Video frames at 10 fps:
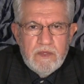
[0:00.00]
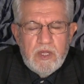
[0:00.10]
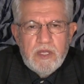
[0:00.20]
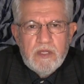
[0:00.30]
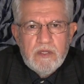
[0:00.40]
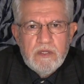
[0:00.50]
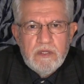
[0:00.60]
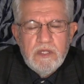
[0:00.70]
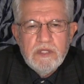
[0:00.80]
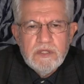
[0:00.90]
Like
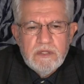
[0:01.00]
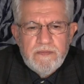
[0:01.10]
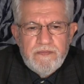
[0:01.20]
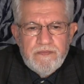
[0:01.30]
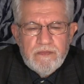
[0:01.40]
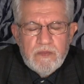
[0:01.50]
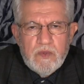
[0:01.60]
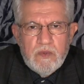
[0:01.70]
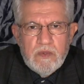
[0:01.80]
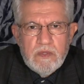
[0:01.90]
this
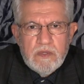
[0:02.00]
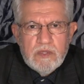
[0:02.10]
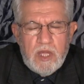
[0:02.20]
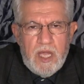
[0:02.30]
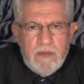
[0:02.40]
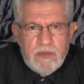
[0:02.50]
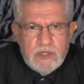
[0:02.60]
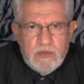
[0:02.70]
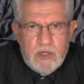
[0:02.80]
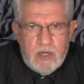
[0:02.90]
time
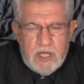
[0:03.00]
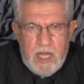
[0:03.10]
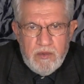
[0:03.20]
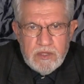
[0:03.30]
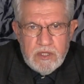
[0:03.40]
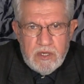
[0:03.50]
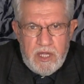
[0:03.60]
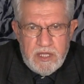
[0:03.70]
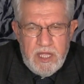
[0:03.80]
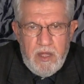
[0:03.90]
which we are counting
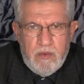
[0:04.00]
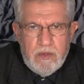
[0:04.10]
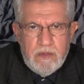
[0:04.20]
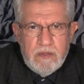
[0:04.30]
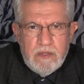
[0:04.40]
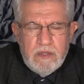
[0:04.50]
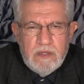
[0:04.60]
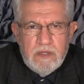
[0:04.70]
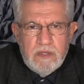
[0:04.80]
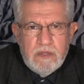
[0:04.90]
right now,
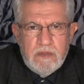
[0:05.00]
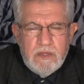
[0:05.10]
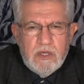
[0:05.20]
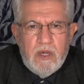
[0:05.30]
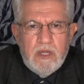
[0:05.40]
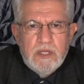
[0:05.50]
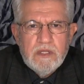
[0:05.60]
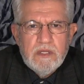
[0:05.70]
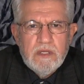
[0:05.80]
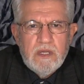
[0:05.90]
we call
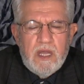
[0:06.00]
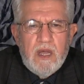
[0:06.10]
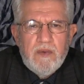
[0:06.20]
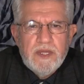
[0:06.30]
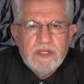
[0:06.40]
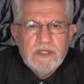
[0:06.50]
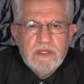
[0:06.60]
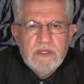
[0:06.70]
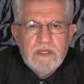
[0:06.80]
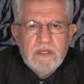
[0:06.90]
it
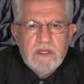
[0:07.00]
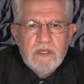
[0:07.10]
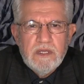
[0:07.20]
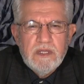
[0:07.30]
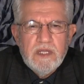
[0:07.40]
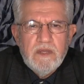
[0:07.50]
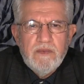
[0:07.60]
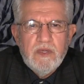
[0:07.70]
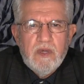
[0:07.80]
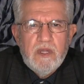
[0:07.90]
hours, and then
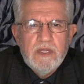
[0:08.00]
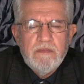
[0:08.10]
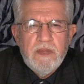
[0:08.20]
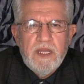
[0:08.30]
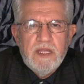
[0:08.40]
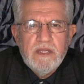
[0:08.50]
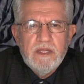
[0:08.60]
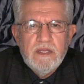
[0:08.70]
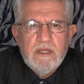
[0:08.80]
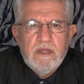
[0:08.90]
we call it minute,
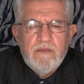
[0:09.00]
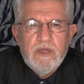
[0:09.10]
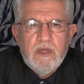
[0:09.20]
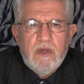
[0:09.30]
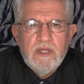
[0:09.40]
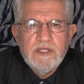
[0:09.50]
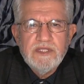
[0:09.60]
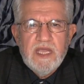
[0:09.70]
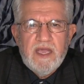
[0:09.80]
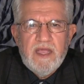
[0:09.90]
and we call it
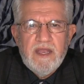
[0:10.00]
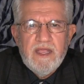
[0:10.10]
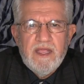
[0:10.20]
second.